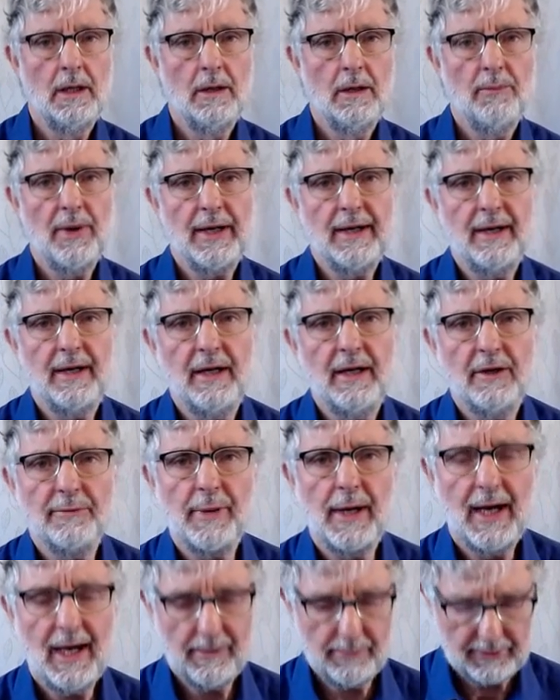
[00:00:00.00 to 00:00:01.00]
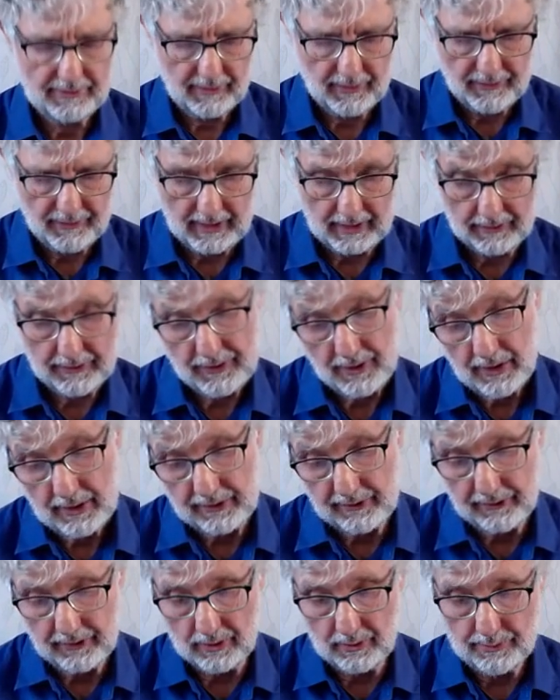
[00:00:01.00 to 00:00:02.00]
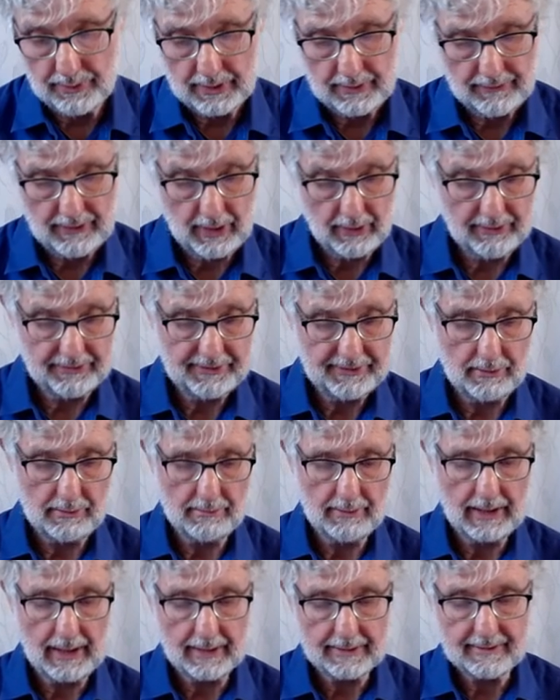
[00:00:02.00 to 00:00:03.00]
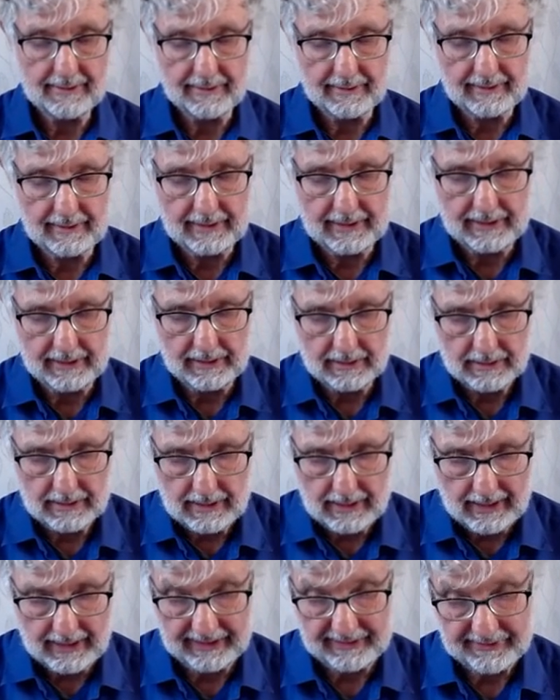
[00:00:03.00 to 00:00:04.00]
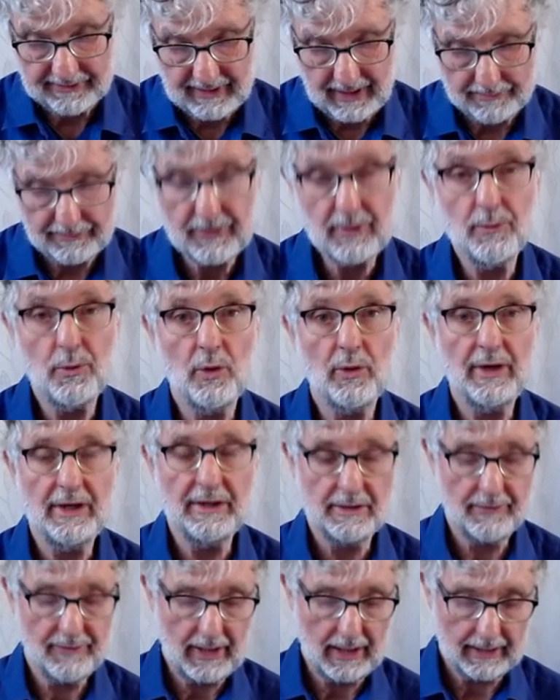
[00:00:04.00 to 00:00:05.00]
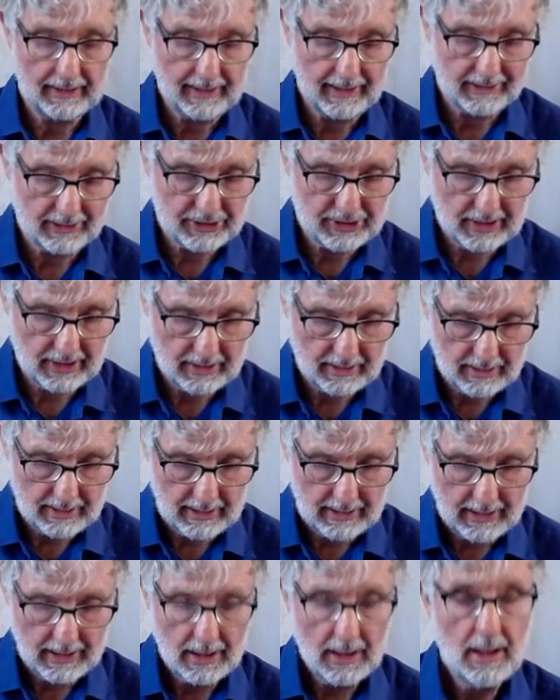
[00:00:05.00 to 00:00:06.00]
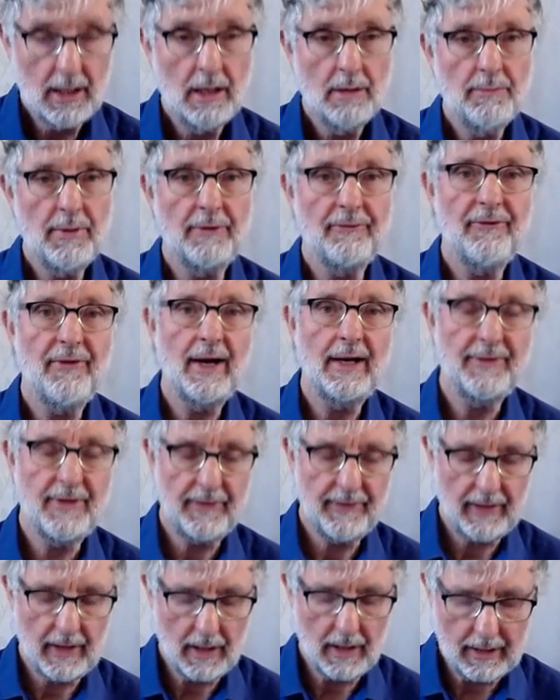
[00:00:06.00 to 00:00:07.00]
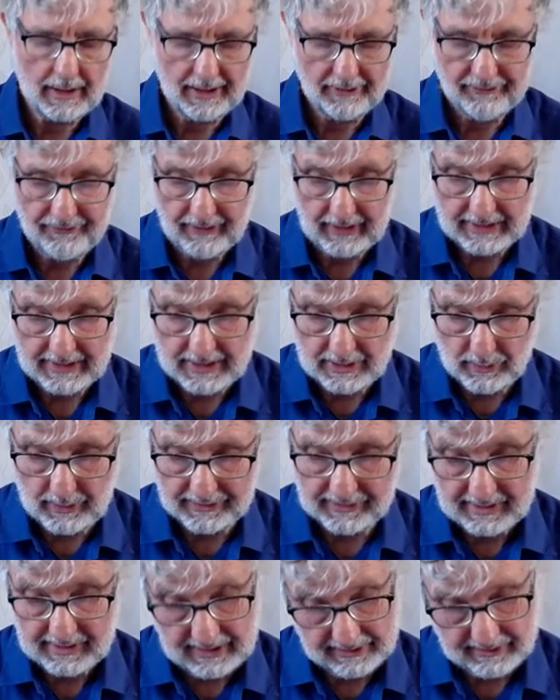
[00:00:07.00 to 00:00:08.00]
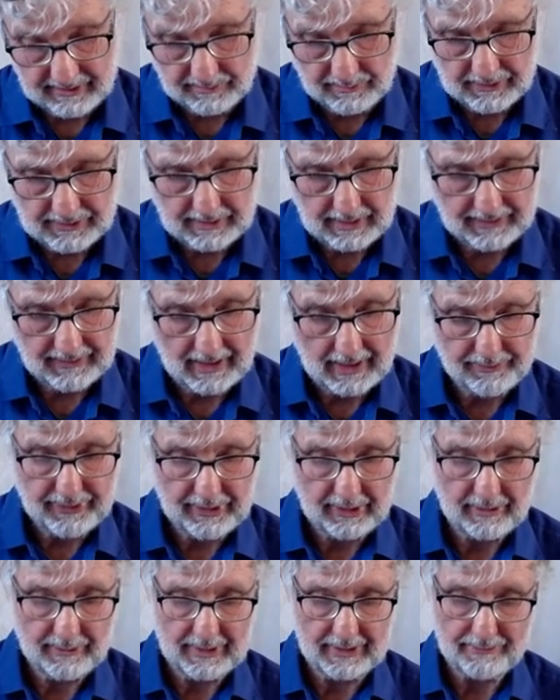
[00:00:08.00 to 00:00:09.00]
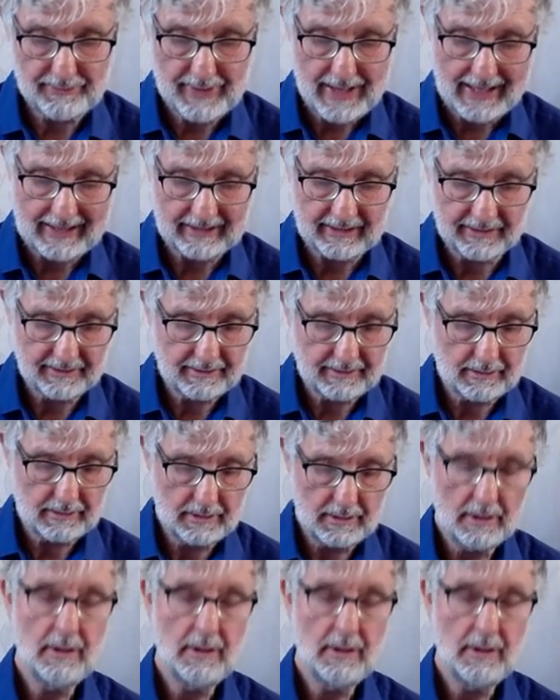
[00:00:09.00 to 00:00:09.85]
But it is perhaps the third group, those who reluctantly accept the mores of their culture, but find that they are afflicted with schisms in their pyramid of patterns,